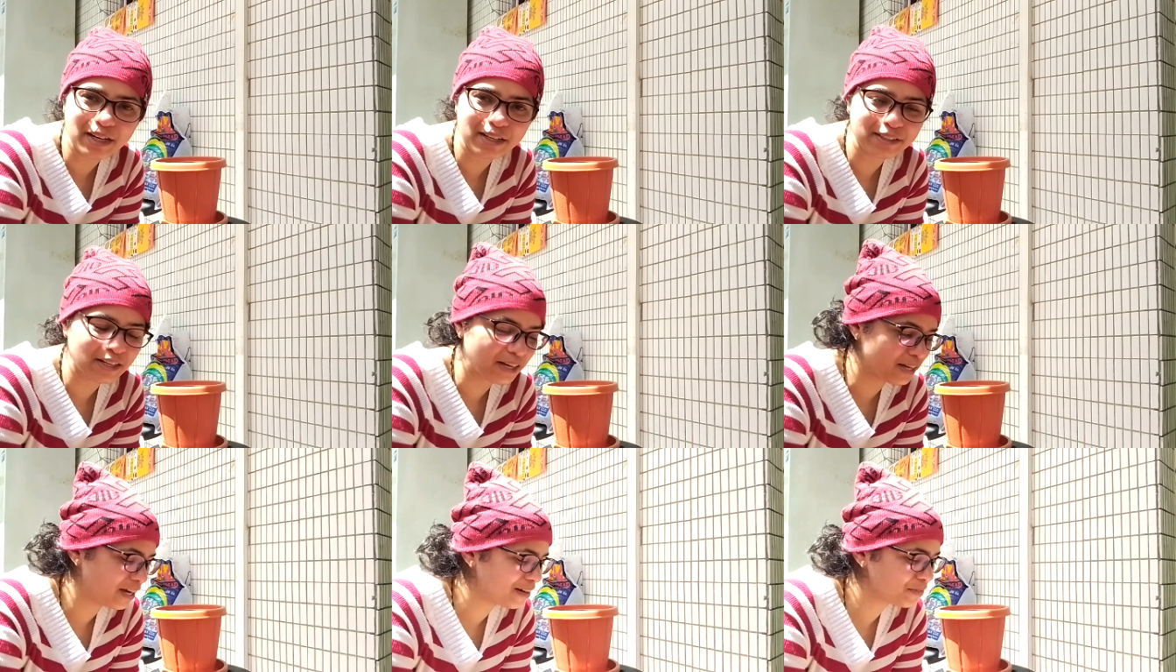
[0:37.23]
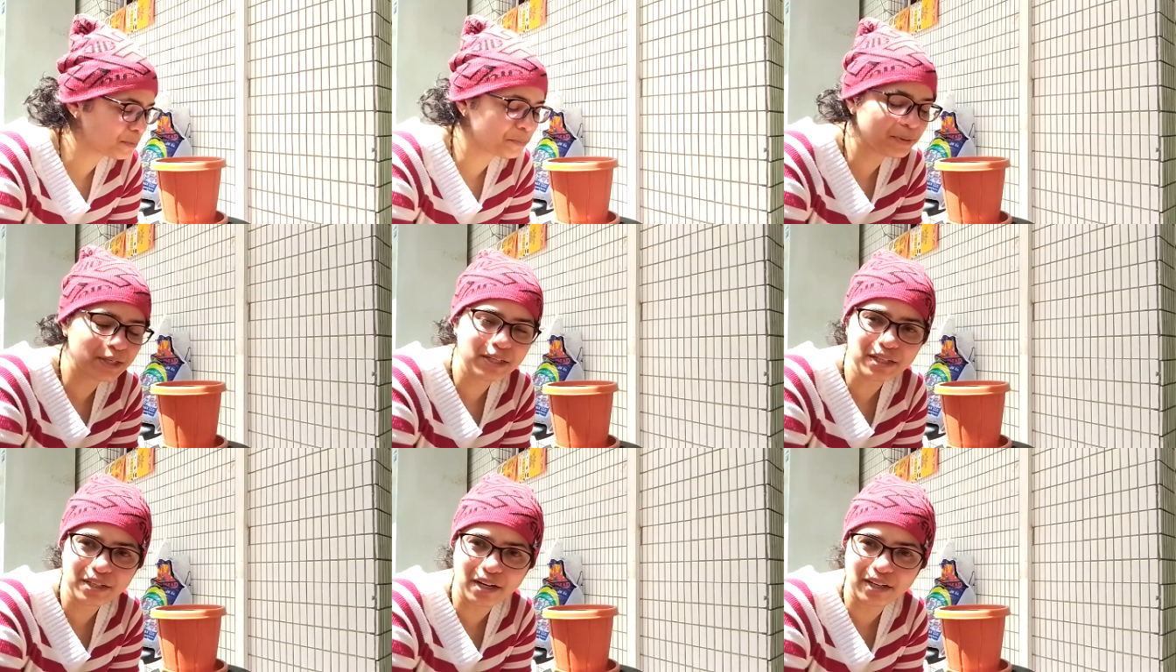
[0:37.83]
and I have a
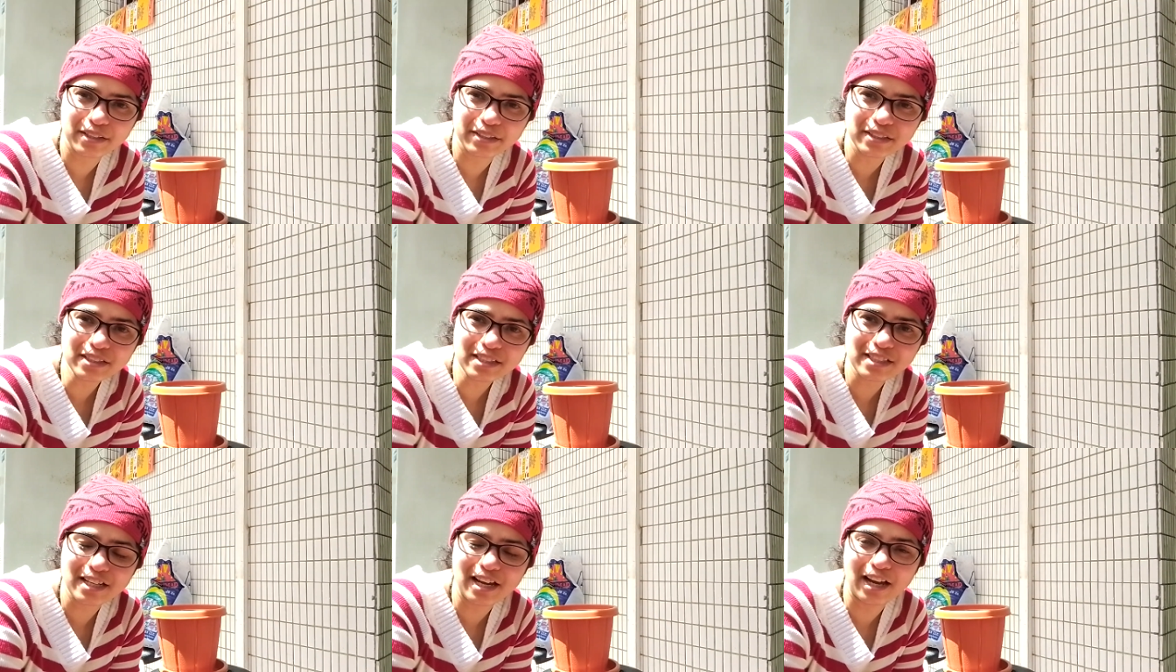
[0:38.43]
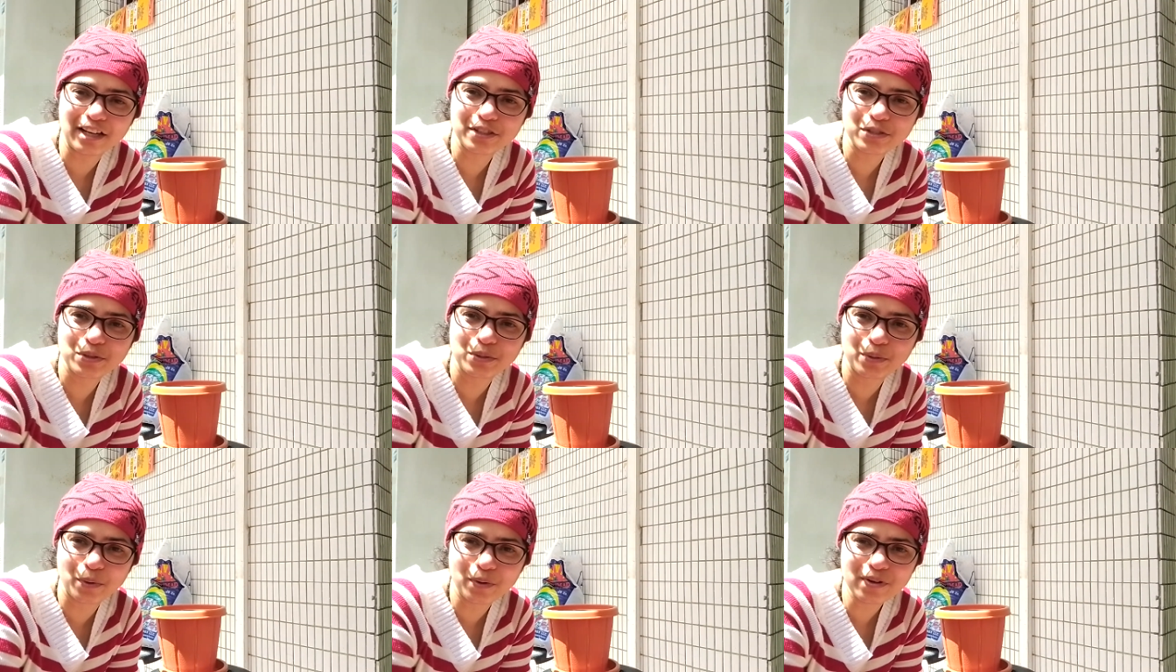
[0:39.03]
mini garden. As
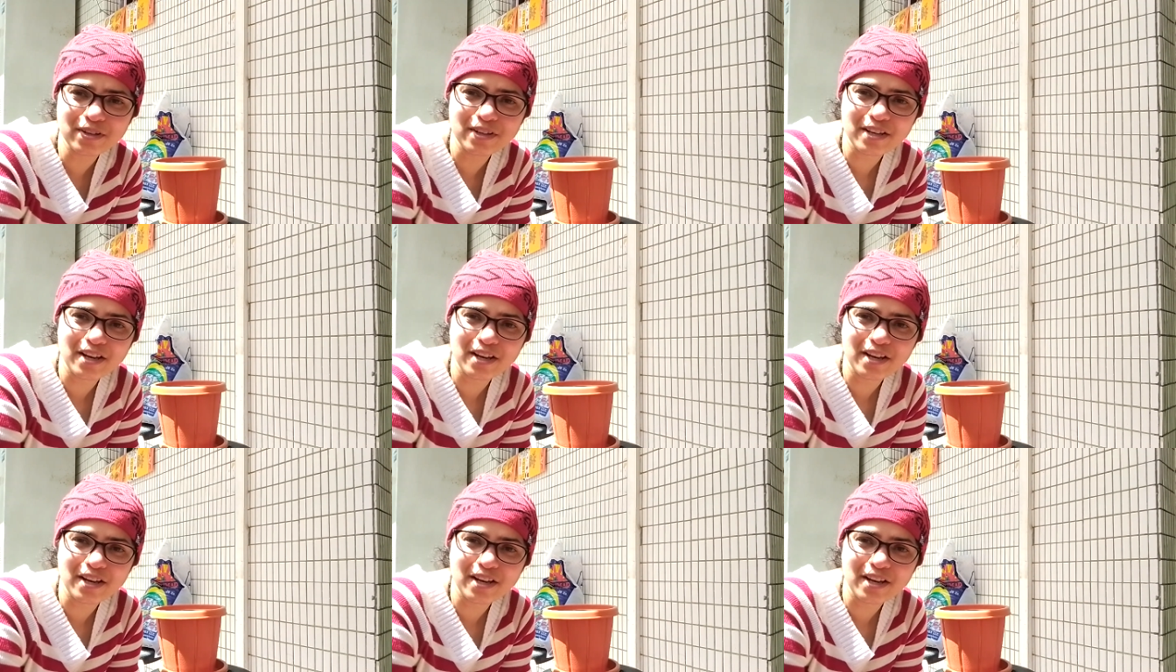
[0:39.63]
you know,